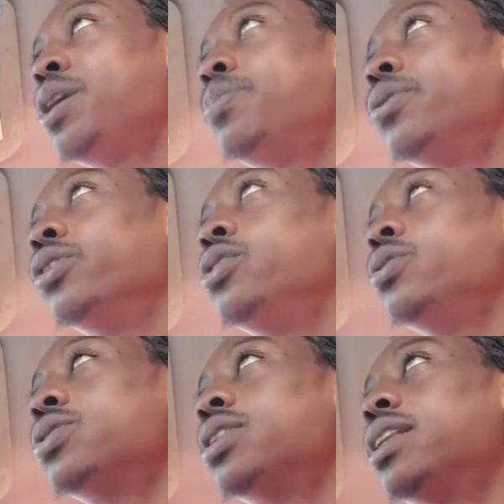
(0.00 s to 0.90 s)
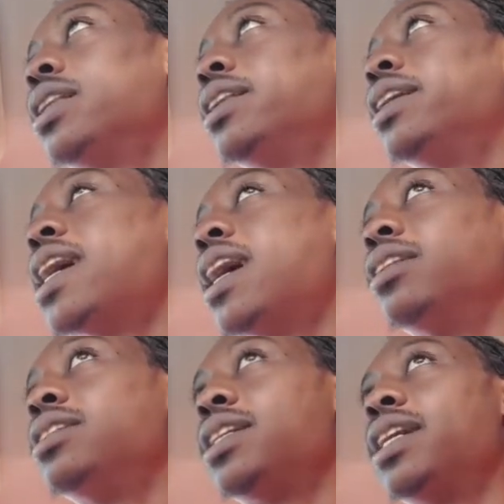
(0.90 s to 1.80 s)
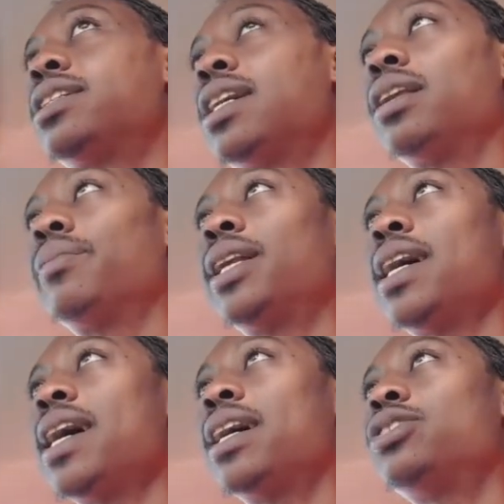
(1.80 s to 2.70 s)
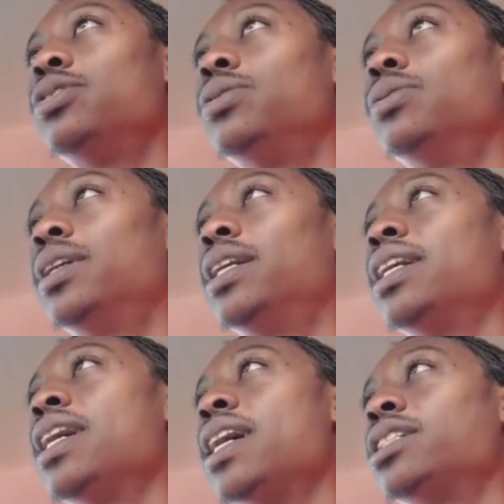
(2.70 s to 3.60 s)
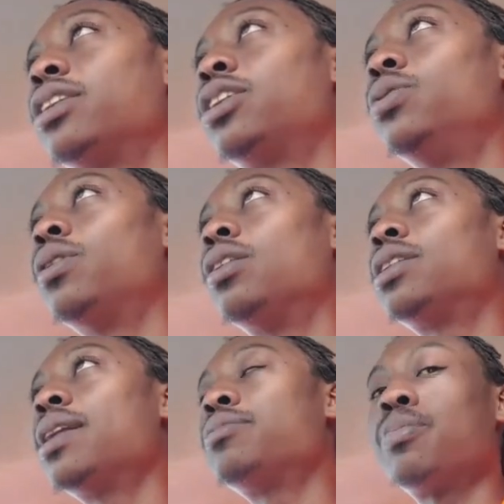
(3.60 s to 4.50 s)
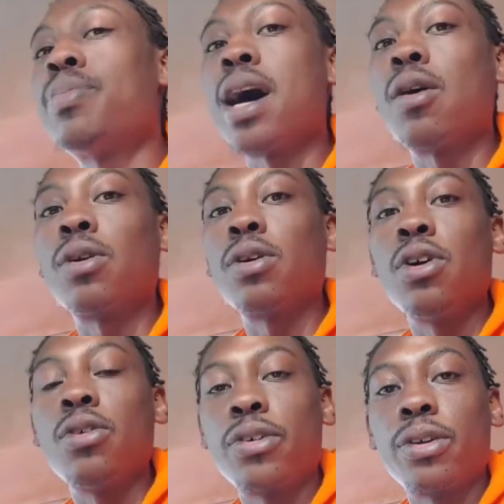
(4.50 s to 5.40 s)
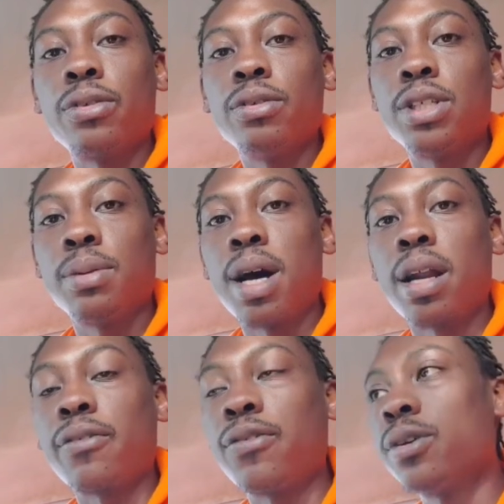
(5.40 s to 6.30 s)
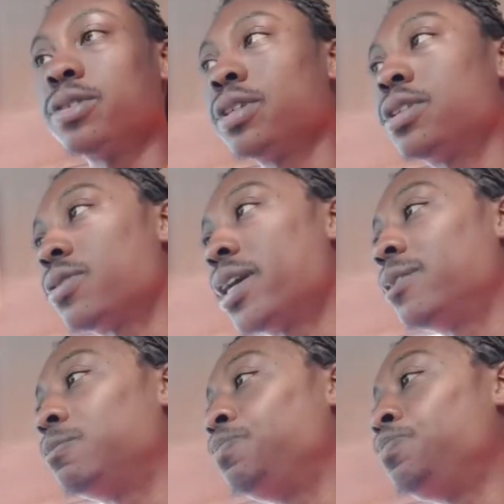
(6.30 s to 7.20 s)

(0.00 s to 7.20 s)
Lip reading: people use the knowledge that Solomon had to execute all types of power over demonic forces, right?